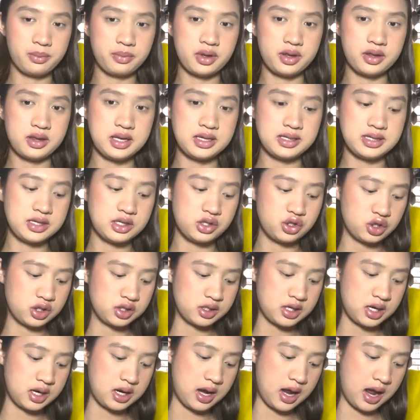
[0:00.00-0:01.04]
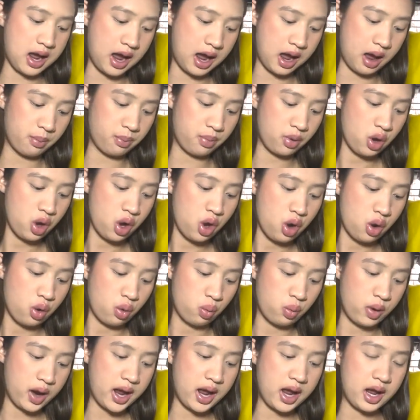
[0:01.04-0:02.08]
This is just an app
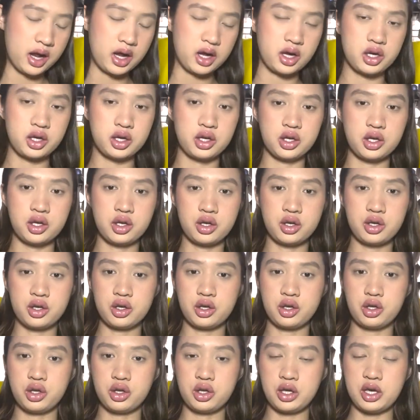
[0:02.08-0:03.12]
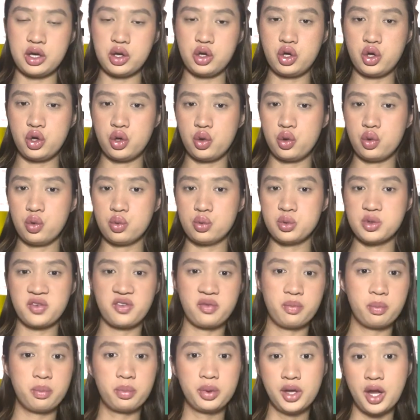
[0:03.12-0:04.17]
where you sort
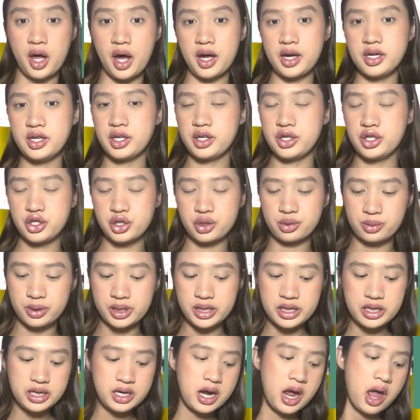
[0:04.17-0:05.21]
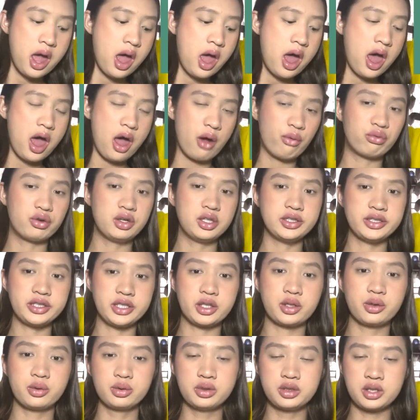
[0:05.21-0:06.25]
of plant a tree every
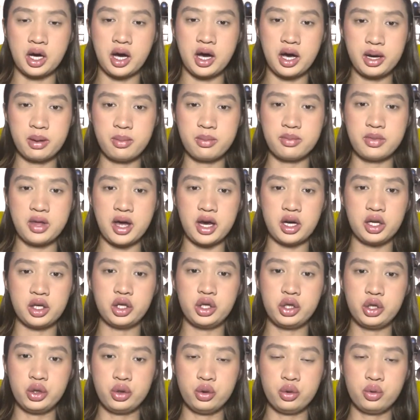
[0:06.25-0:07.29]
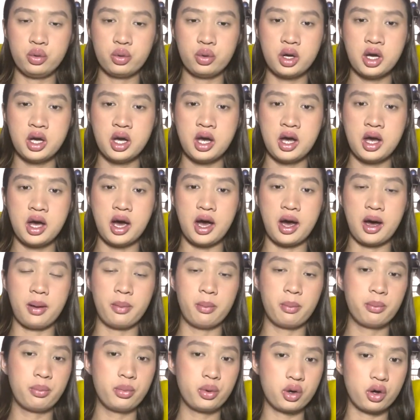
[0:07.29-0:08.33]
single time that you
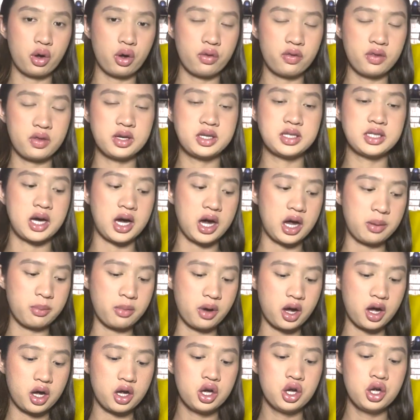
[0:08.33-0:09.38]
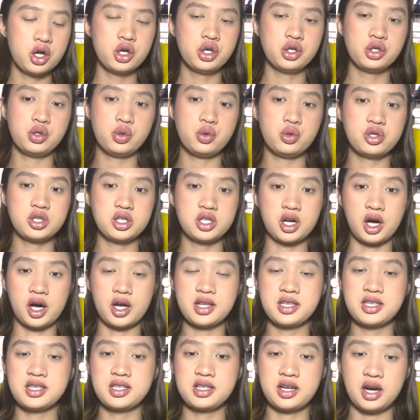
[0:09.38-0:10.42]
put on the timer to
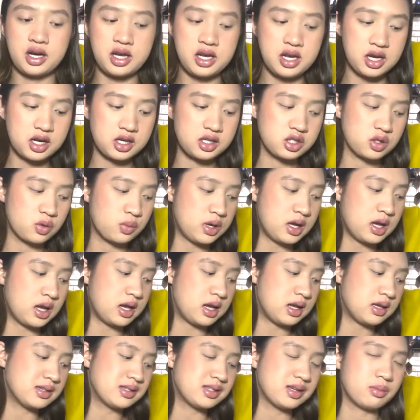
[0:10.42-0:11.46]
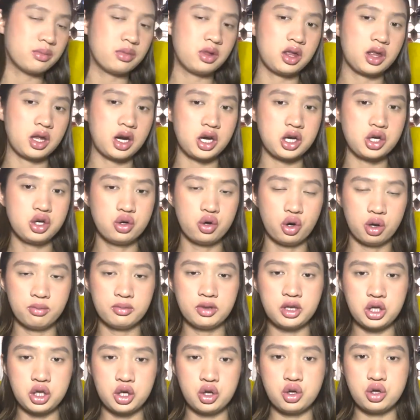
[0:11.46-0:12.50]
start studying. So it is something that I
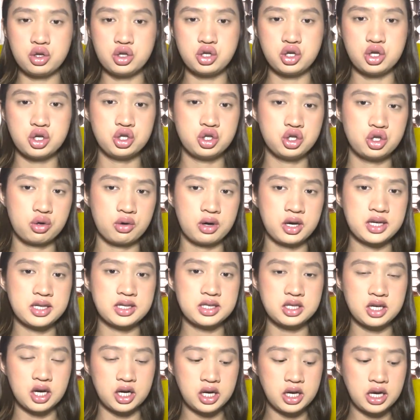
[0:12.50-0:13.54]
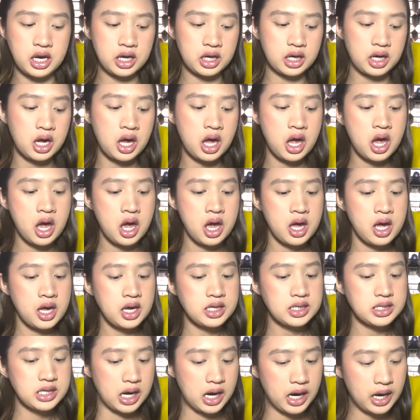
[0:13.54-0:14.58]
normally use just during studying
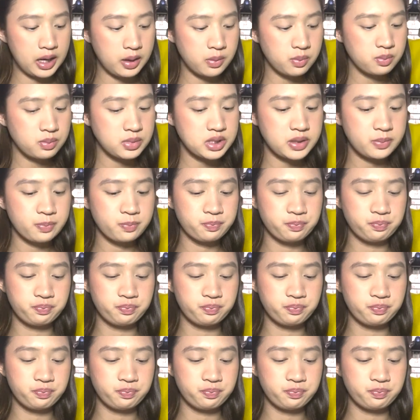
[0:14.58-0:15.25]
times.